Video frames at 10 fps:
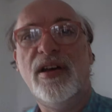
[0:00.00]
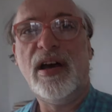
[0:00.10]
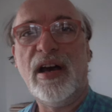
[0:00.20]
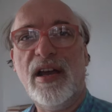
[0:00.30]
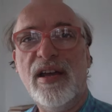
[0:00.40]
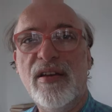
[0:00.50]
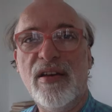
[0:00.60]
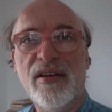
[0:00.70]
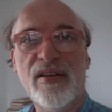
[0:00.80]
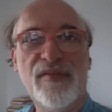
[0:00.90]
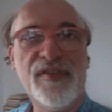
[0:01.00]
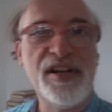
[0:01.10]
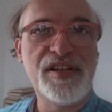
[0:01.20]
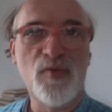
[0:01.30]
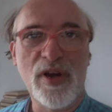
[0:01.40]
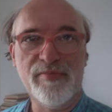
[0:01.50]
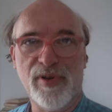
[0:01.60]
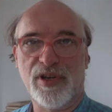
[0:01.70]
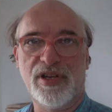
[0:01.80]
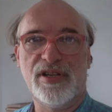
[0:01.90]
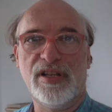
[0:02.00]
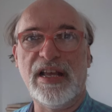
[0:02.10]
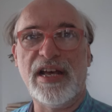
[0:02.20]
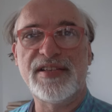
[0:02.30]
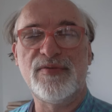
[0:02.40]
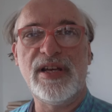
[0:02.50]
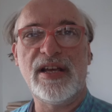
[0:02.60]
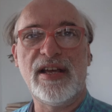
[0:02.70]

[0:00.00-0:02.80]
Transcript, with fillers: I uh, finished one book last week,